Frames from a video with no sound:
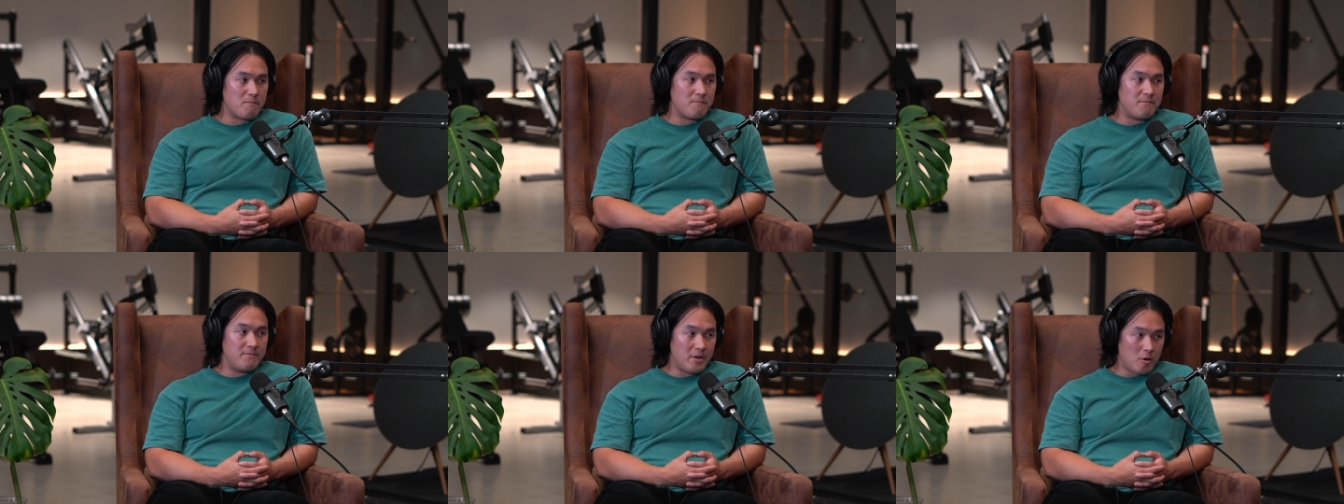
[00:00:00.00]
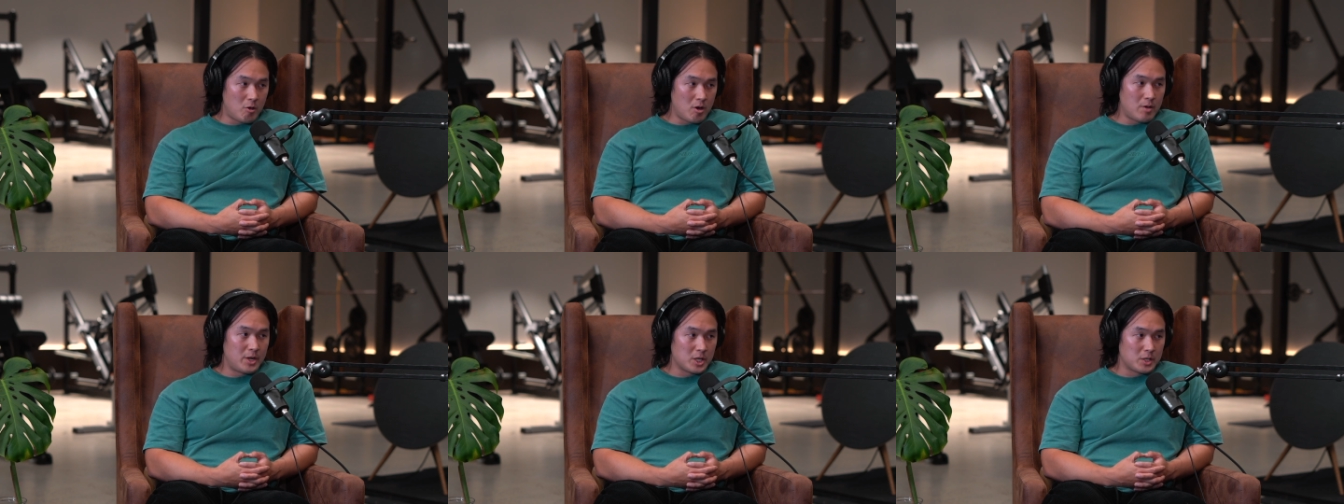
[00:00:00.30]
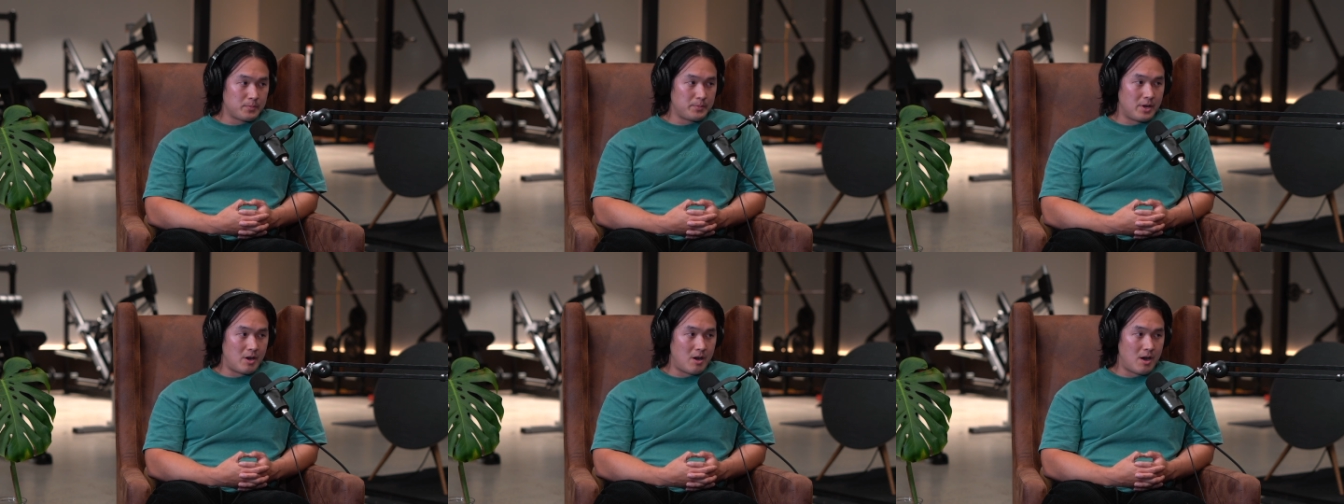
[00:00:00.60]
very
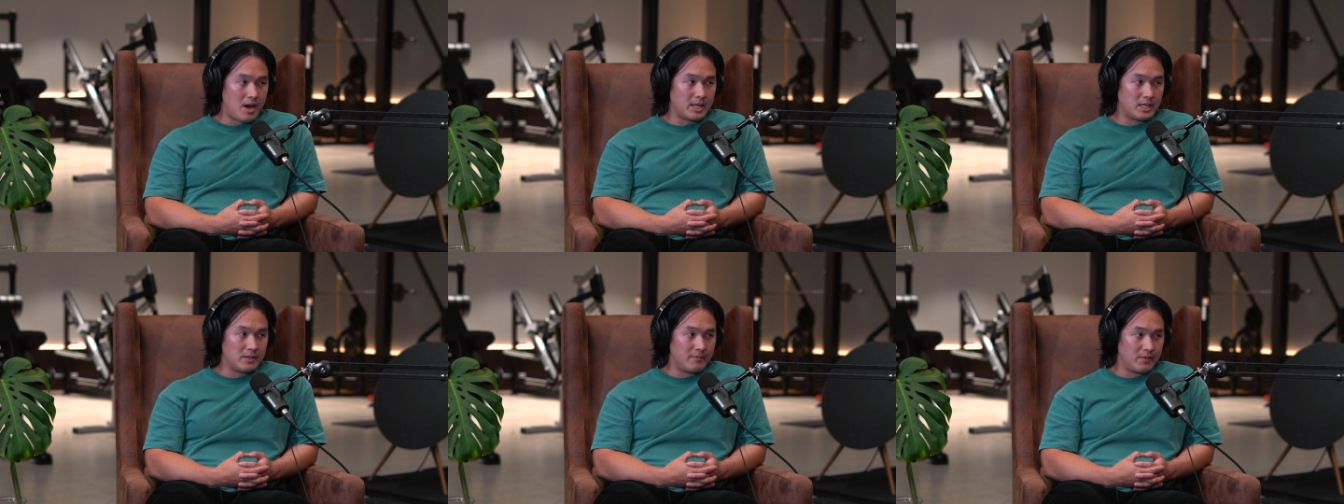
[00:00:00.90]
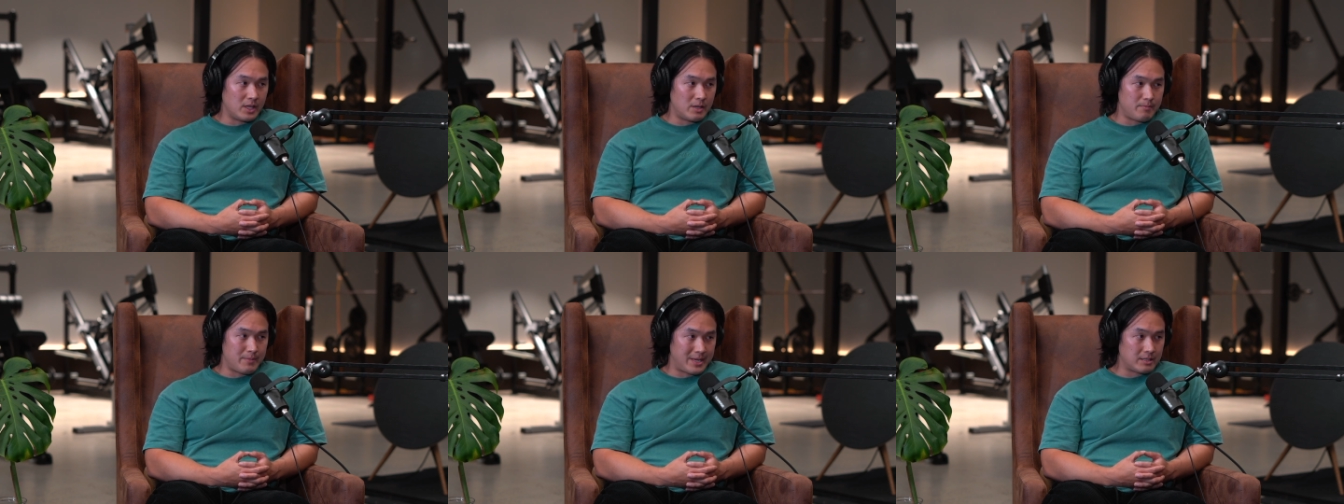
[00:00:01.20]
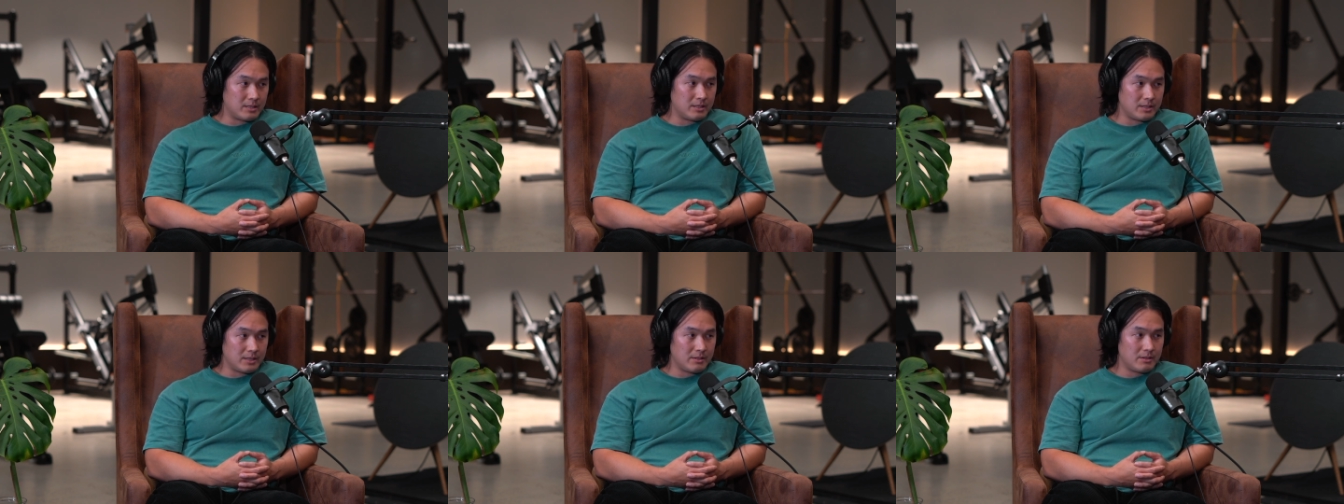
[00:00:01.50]
much behind
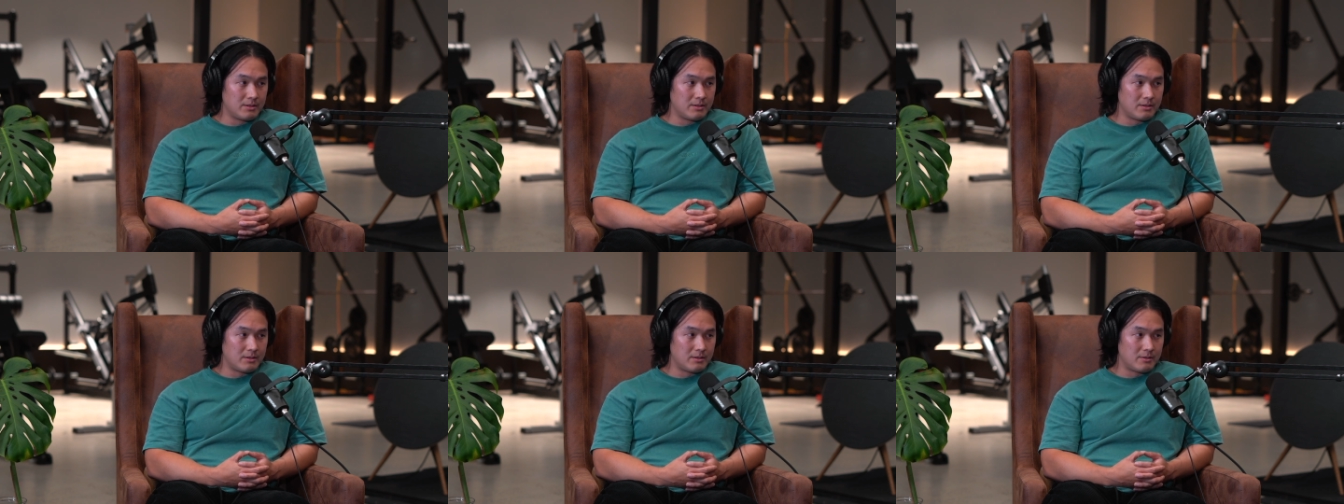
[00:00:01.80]
developmentally